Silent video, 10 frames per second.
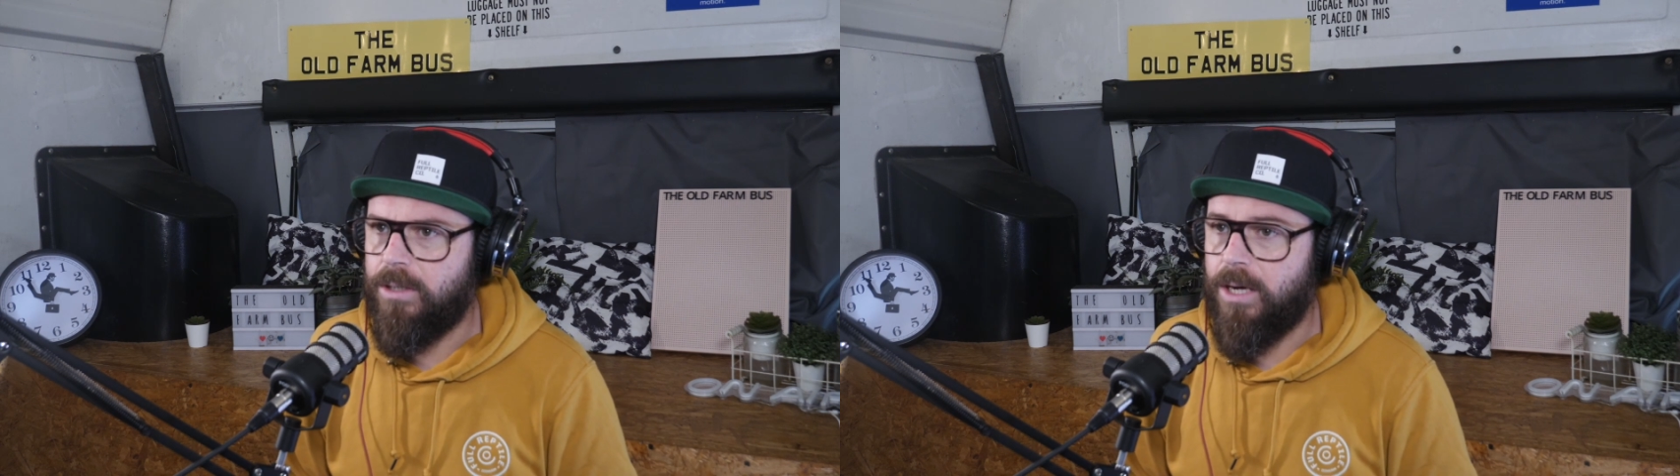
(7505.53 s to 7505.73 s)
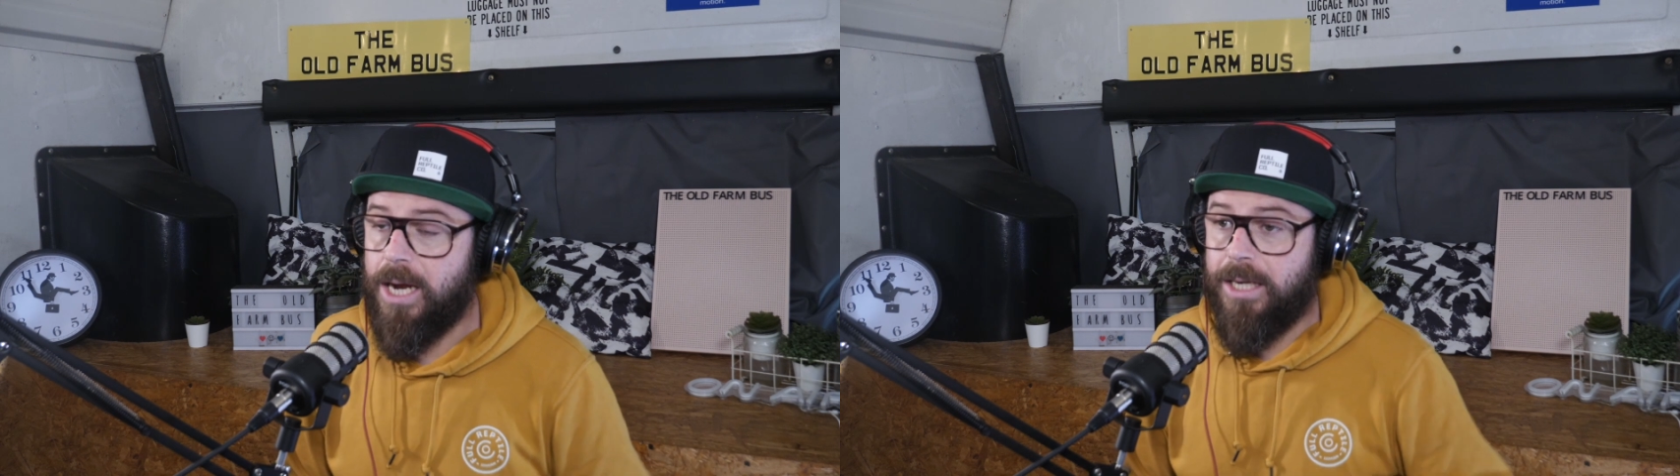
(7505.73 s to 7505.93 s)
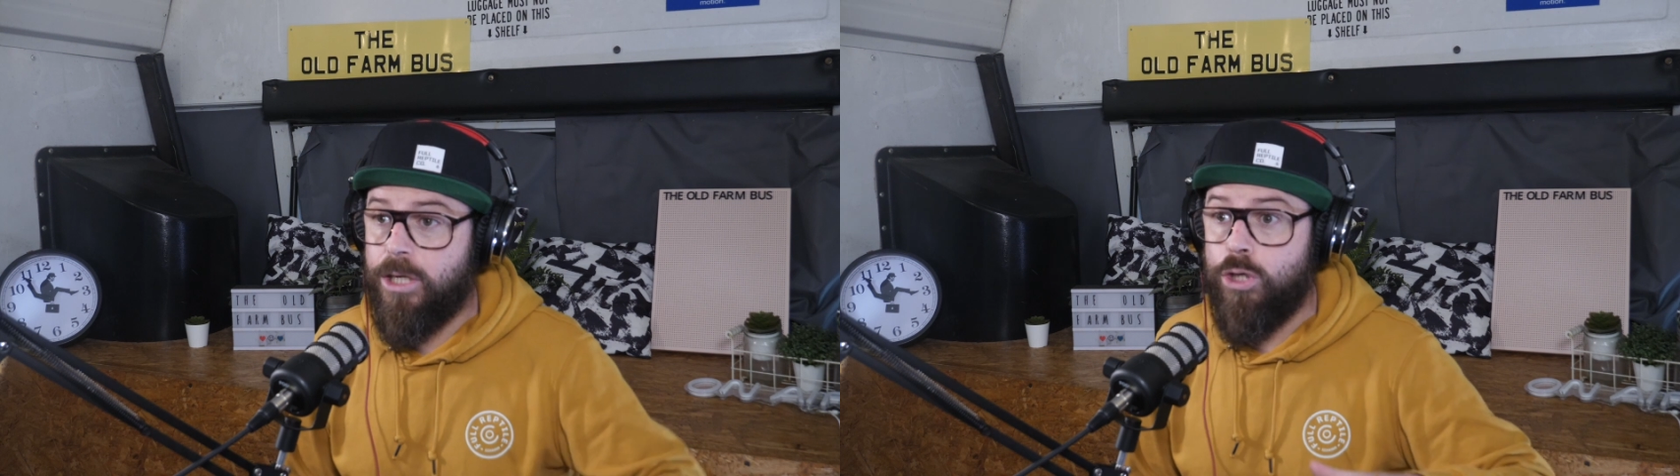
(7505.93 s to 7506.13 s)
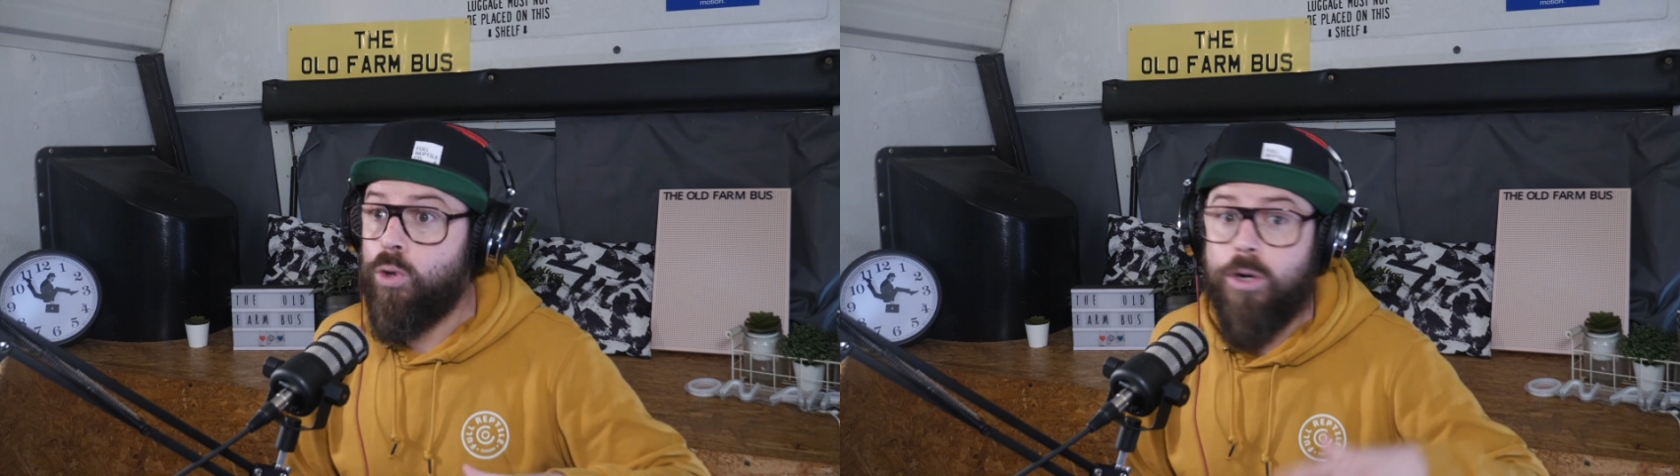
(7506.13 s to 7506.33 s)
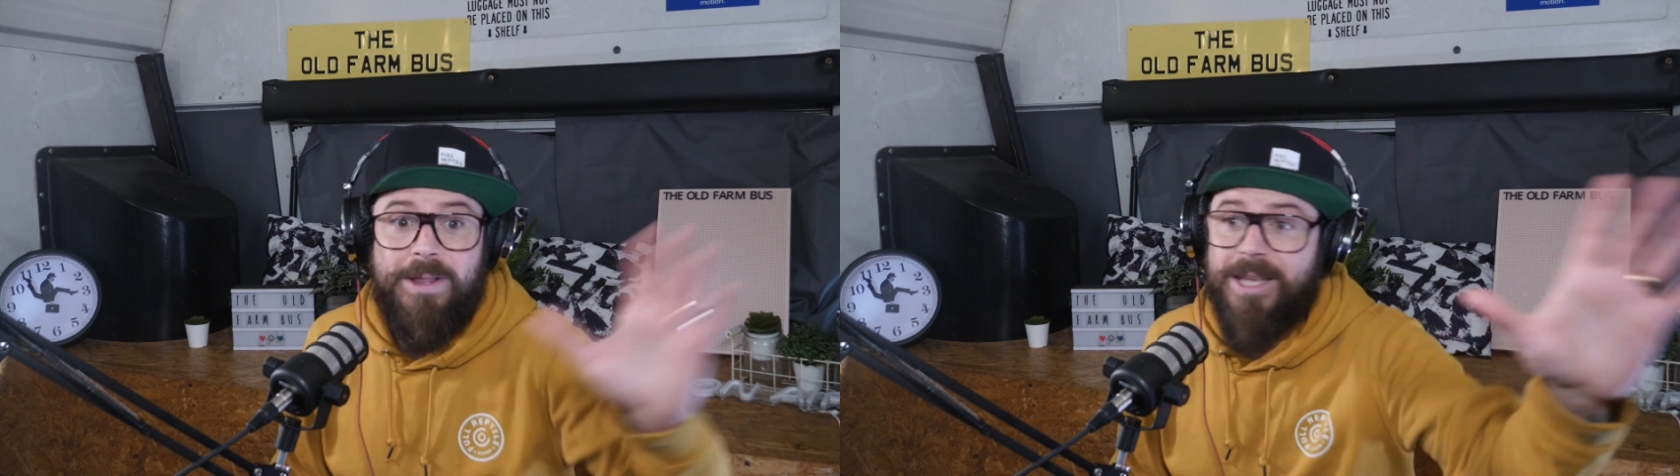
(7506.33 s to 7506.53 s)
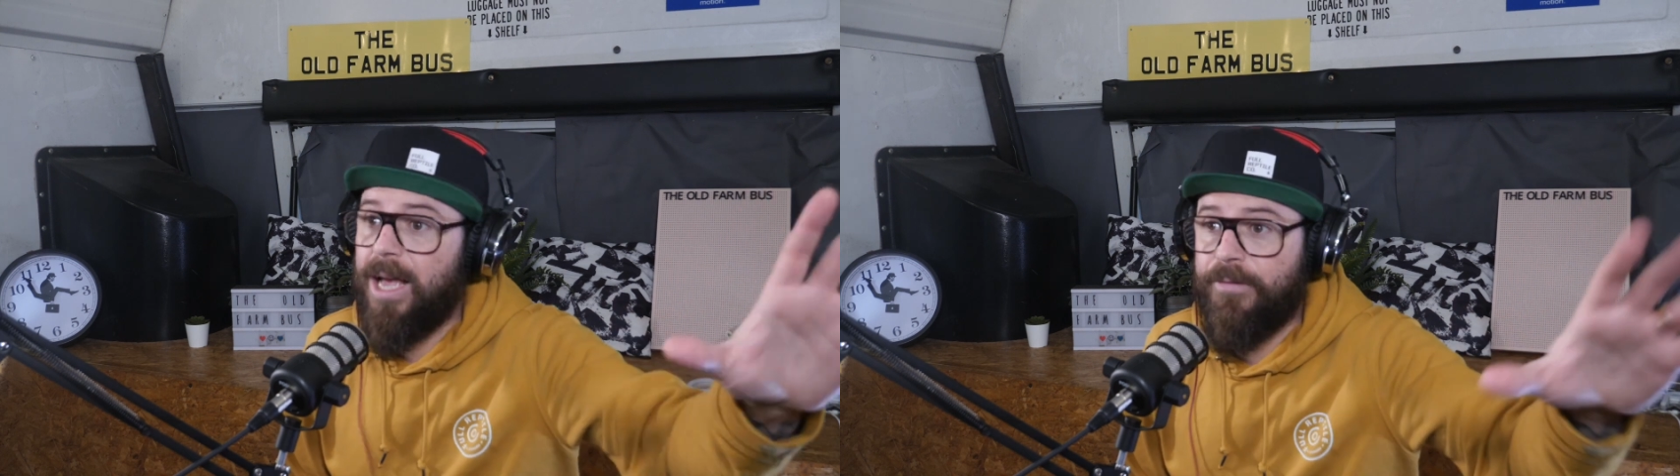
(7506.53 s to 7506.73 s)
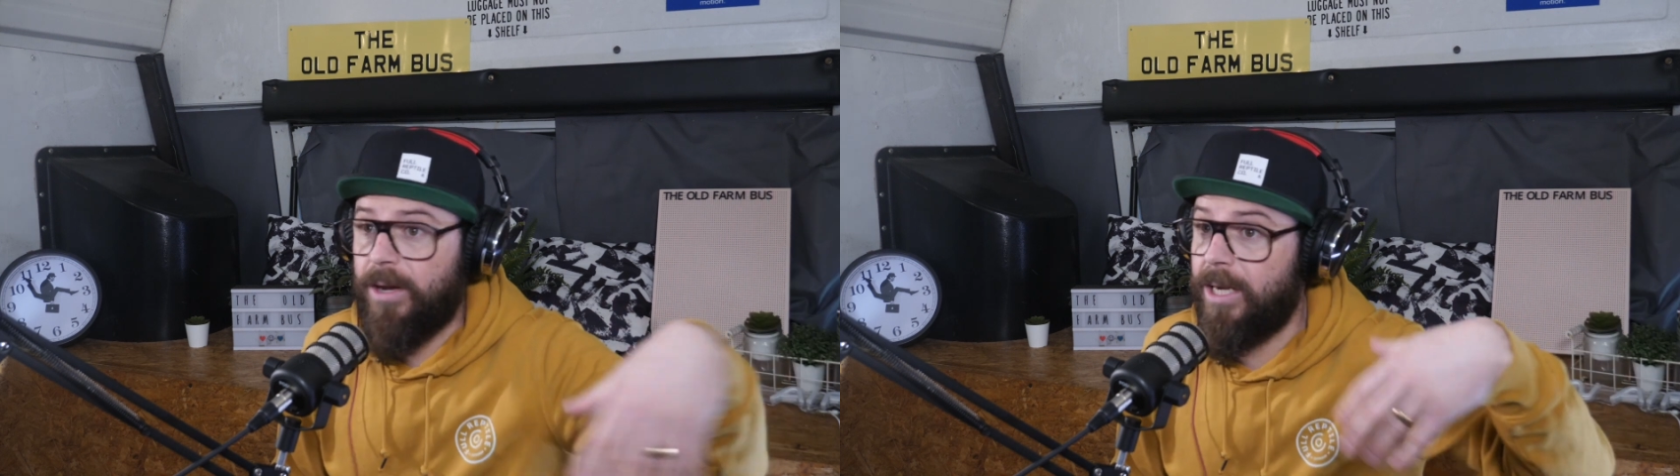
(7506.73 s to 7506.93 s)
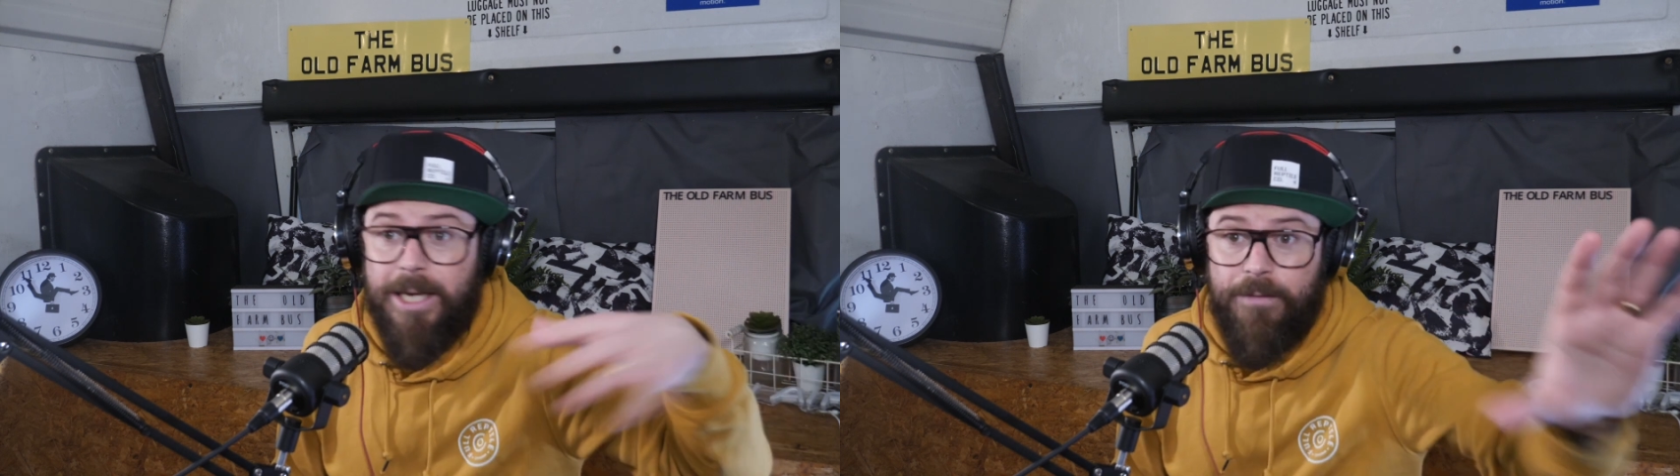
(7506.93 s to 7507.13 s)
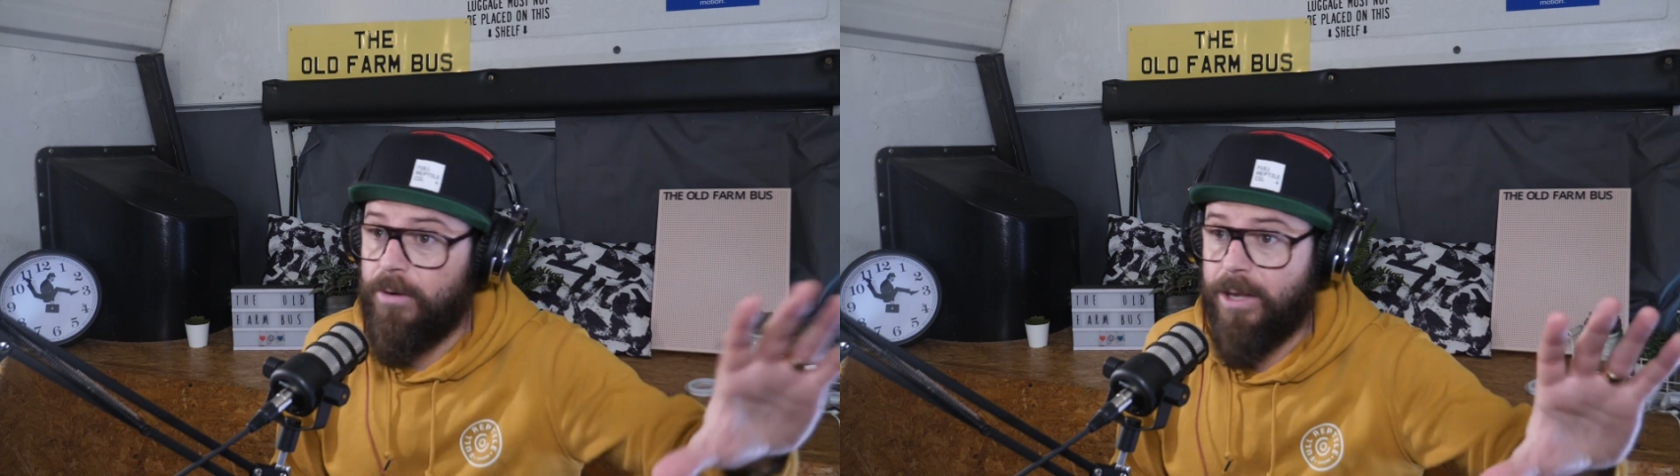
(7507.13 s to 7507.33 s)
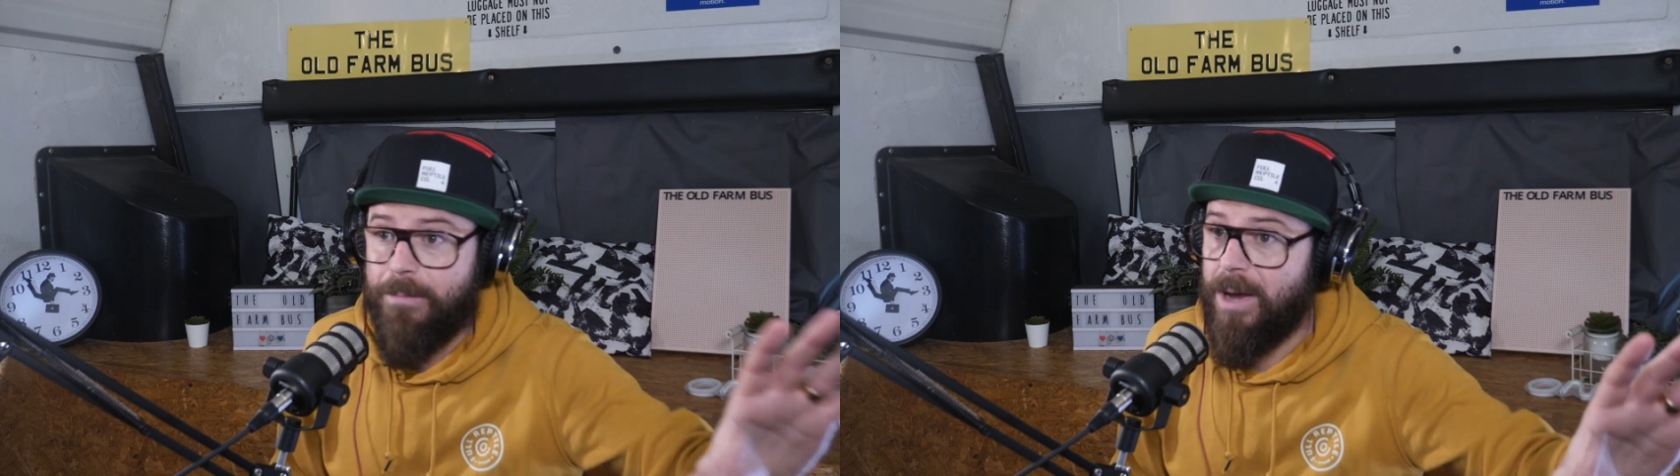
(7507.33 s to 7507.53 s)
And you could have been the gaffer. It didn't
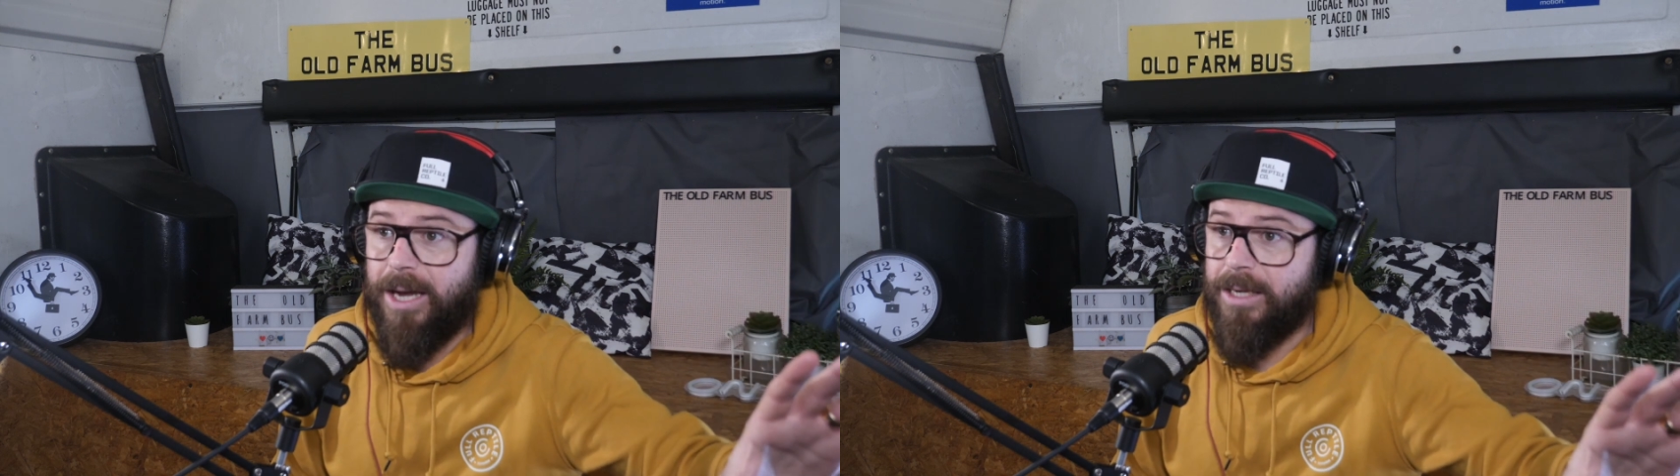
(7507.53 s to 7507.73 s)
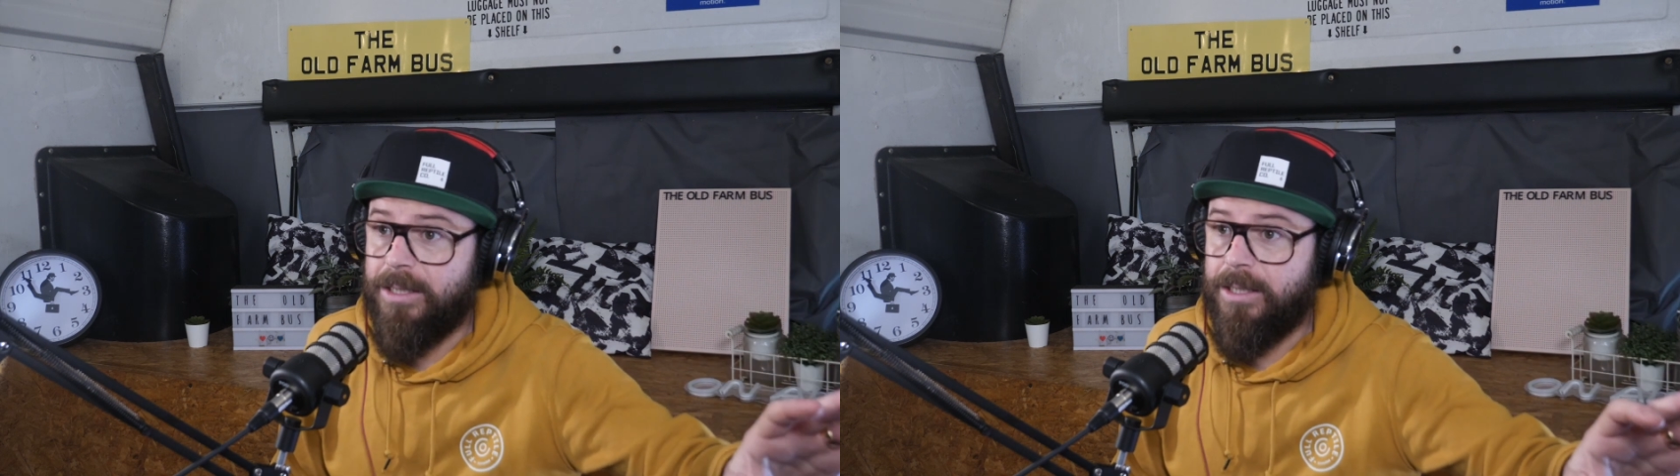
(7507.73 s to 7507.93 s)
fucking matter.